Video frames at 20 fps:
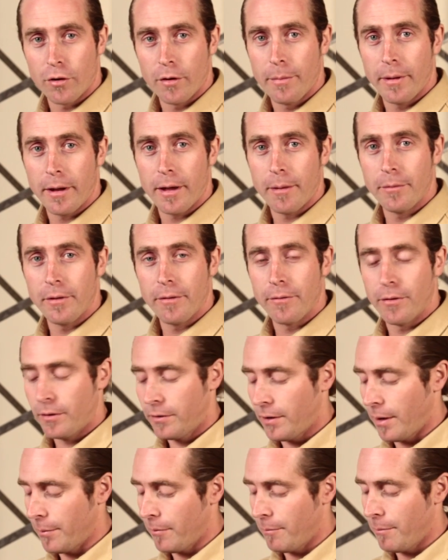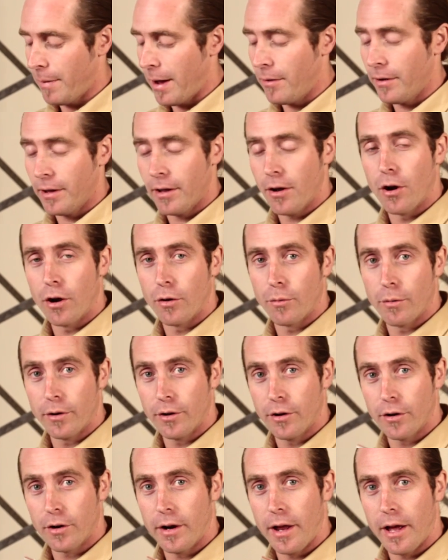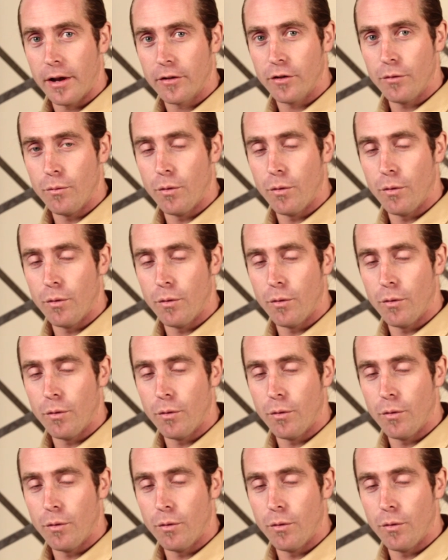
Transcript: to pick up different type of mounting hardware you're going to actually